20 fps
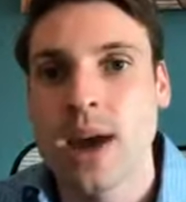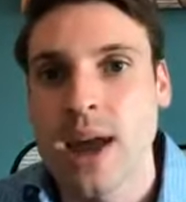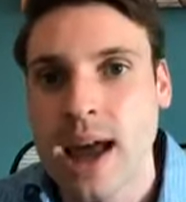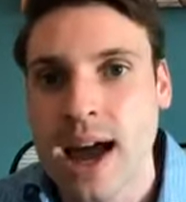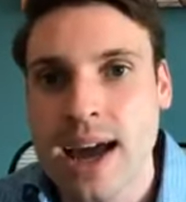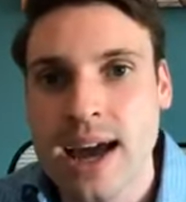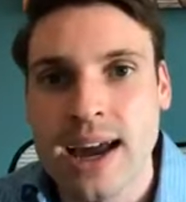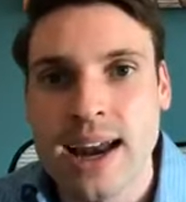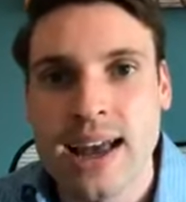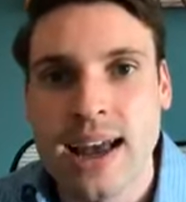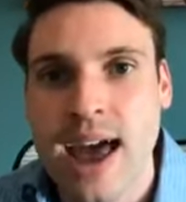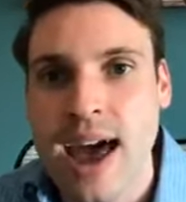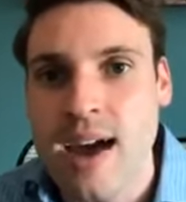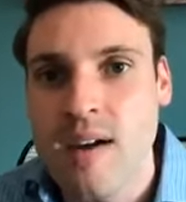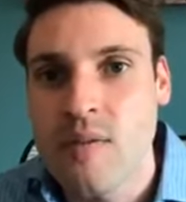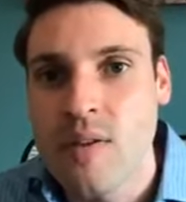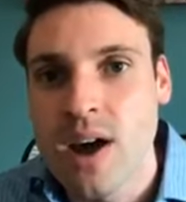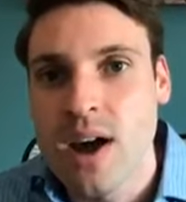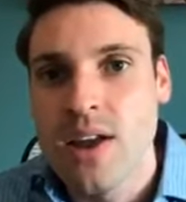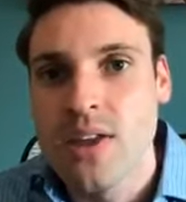Okay, I got to
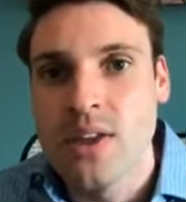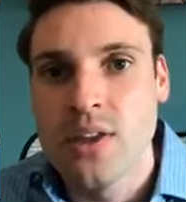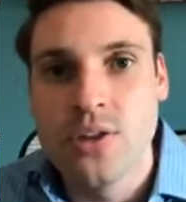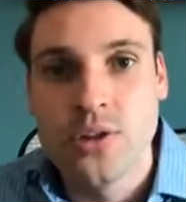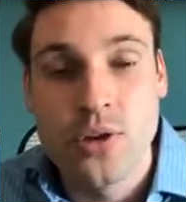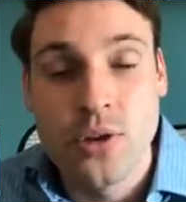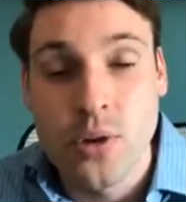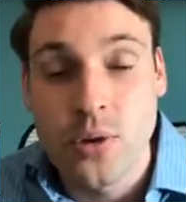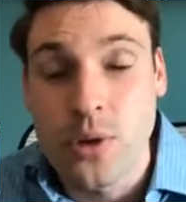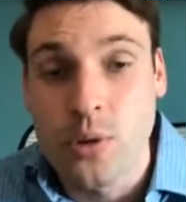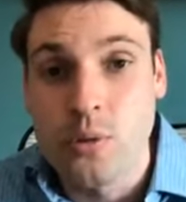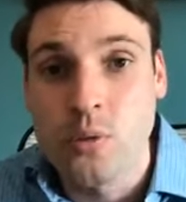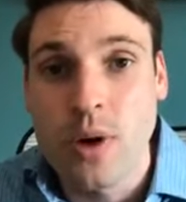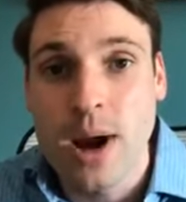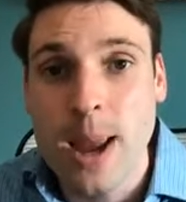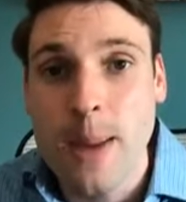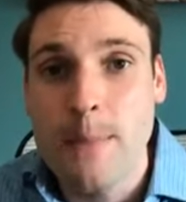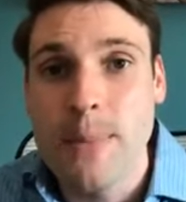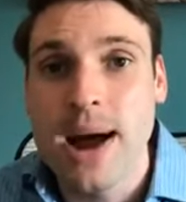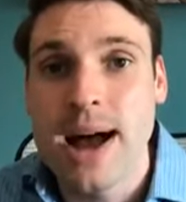have the
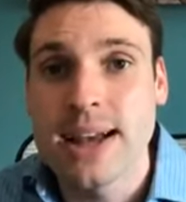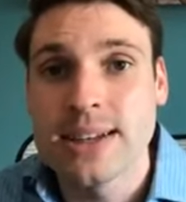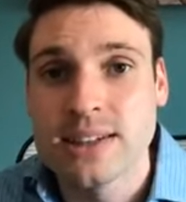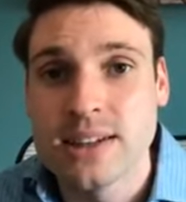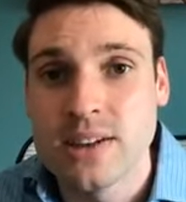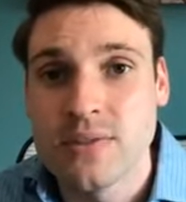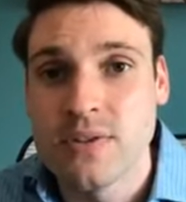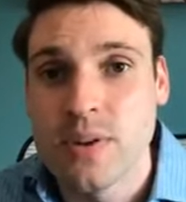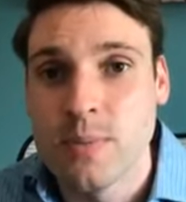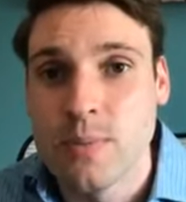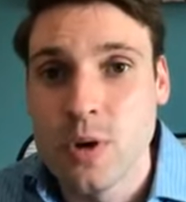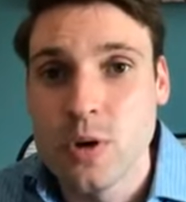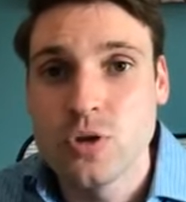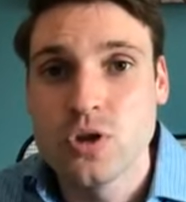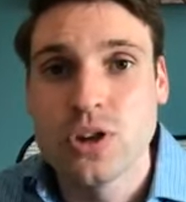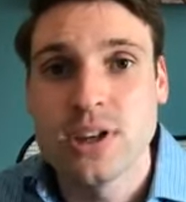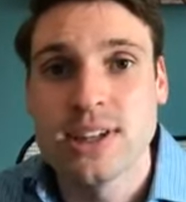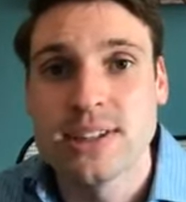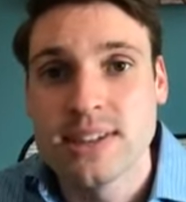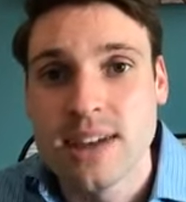right positive
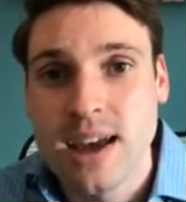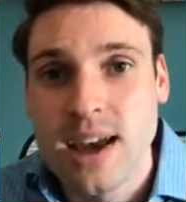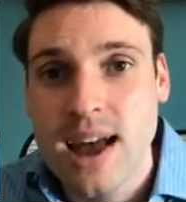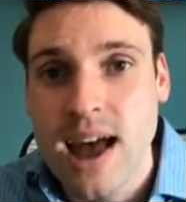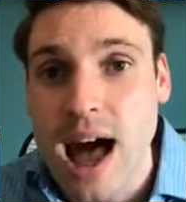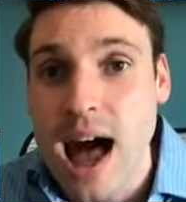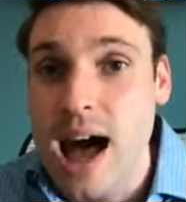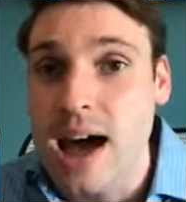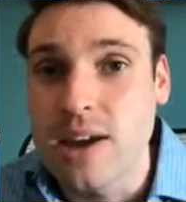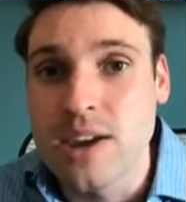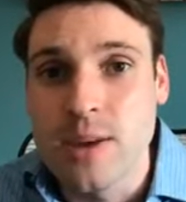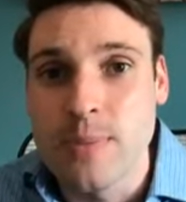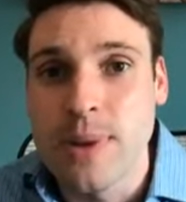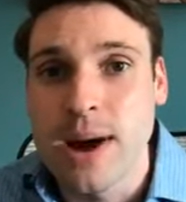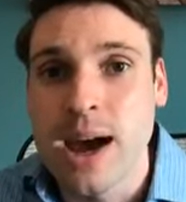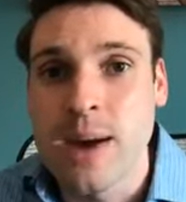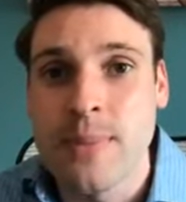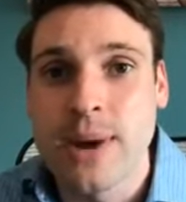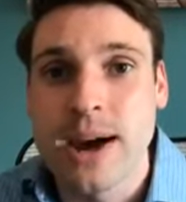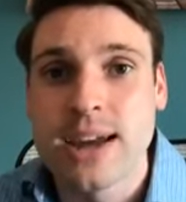emotions
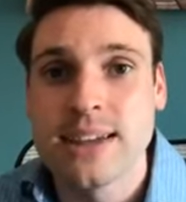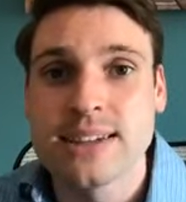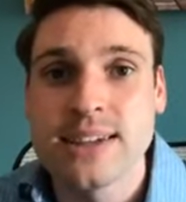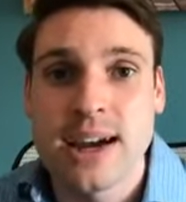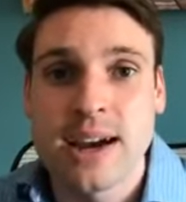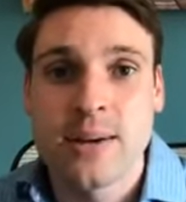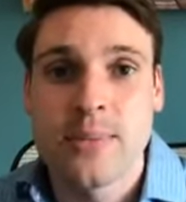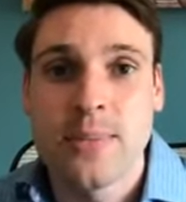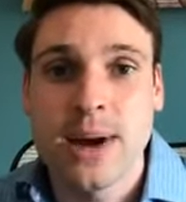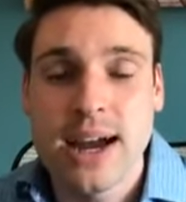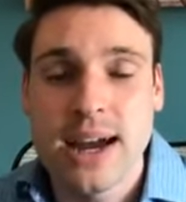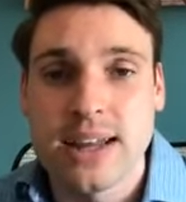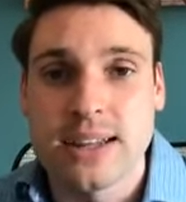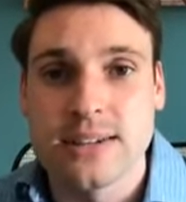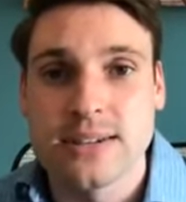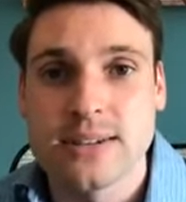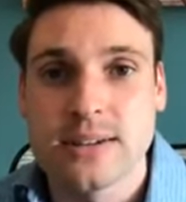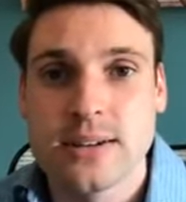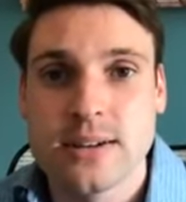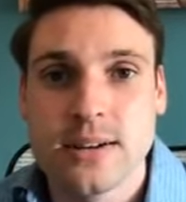occupy my entire mind.